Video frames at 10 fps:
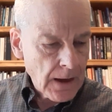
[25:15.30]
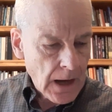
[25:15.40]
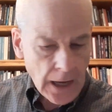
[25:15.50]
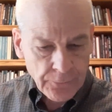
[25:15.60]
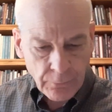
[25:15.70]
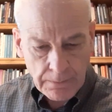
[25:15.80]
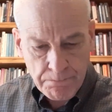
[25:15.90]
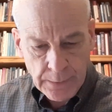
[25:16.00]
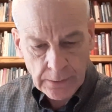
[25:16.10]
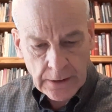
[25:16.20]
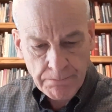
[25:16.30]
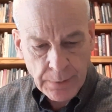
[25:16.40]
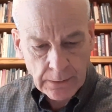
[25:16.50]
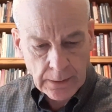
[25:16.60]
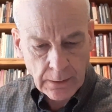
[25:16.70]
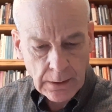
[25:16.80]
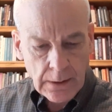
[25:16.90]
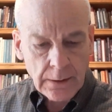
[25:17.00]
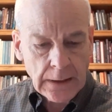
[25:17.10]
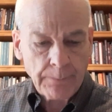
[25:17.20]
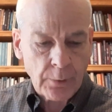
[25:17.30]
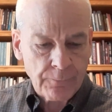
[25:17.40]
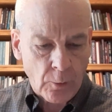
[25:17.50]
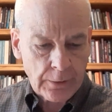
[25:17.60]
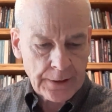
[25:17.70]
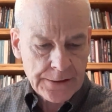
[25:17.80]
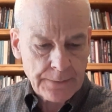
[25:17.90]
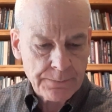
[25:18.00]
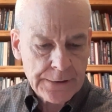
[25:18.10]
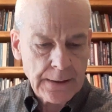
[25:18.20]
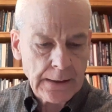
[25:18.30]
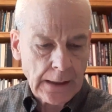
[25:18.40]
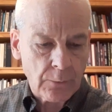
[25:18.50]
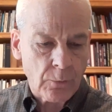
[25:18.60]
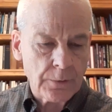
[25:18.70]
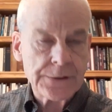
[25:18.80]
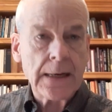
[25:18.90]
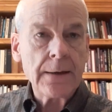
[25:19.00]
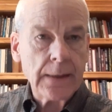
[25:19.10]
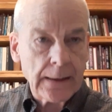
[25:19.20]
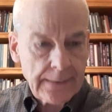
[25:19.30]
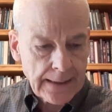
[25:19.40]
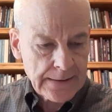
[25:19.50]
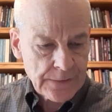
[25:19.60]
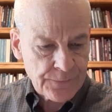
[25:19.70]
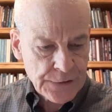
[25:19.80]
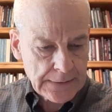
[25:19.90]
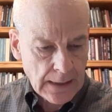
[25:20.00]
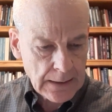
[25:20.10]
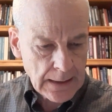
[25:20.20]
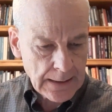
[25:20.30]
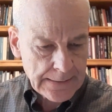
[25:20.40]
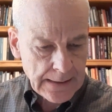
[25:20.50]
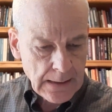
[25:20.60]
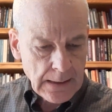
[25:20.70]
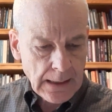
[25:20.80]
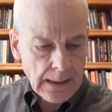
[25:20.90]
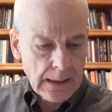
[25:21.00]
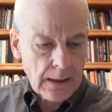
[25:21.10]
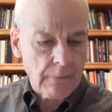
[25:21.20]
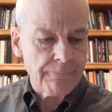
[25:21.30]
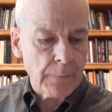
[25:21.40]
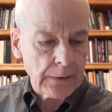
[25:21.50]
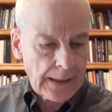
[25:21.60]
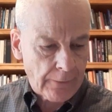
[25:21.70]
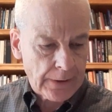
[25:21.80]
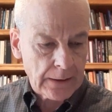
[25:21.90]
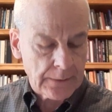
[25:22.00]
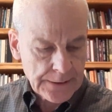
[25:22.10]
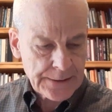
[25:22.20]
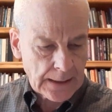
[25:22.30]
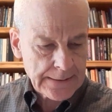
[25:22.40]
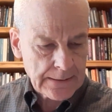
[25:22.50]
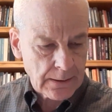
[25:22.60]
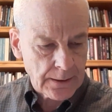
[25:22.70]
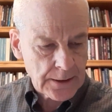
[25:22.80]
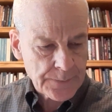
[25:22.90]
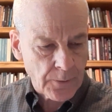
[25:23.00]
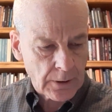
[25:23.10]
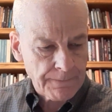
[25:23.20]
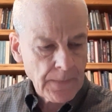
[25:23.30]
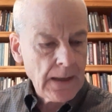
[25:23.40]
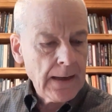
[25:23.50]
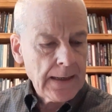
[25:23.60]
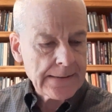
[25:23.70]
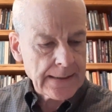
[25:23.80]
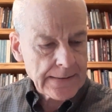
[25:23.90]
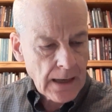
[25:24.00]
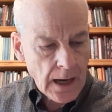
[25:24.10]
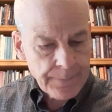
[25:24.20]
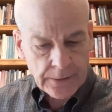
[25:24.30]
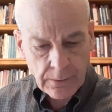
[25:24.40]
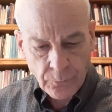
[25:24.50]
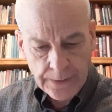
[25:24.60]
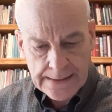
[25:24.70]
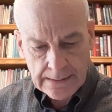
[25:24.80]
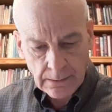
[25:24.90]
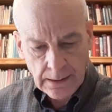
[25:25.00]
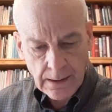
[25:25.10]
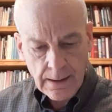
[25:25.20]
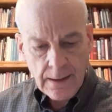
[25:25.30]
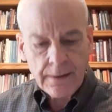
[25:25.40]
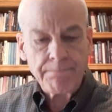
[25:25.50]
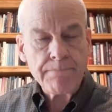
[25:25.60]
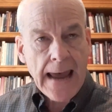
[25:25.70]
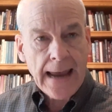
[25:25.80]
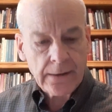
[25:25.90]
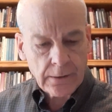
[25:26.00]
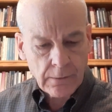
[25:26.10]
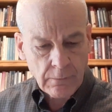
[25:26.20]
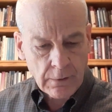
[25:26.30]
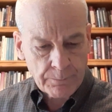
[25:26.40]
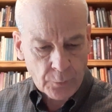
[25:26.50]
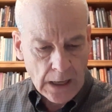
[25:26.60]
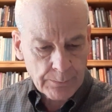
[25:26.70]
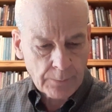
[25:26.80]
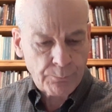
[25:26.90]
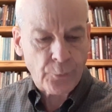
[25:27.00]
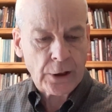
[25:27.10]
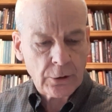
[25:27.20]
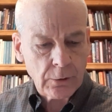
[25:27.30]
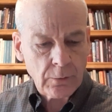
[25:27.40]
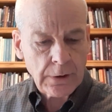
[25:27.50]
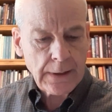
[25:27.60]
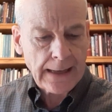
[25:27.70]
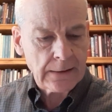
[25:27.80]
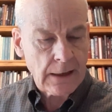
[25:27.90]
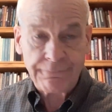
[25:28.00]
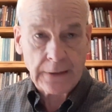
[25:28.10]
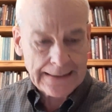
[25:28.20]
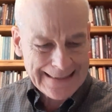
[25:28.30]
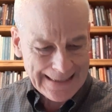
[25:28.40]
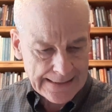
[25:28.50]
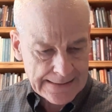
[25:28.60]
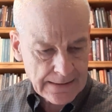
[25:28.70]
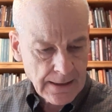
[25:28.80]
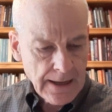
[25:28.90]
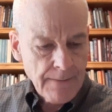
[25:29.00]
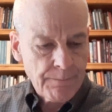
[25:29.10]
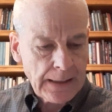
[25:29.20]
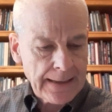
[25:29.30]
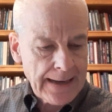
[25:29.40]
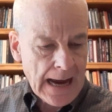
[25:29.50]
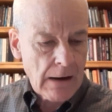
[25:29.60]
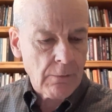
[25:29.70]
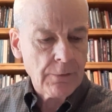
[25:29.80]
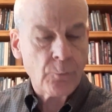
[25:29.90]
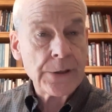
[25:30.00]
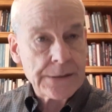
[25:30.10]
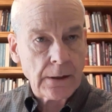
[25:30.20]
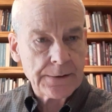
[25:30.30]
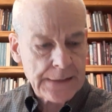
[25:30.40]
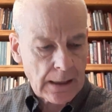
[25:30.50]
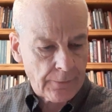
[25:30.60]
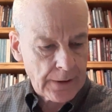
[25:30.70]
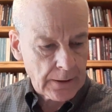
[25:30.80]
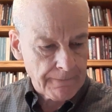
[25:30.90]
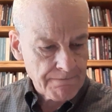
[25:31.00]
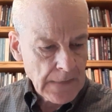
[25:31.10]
100 billion number of organisms. In other words, the intensive studies of malaria discussed in his book. He says, up until recently, the magnitude of the problem precluded a definite test, but now the results are in.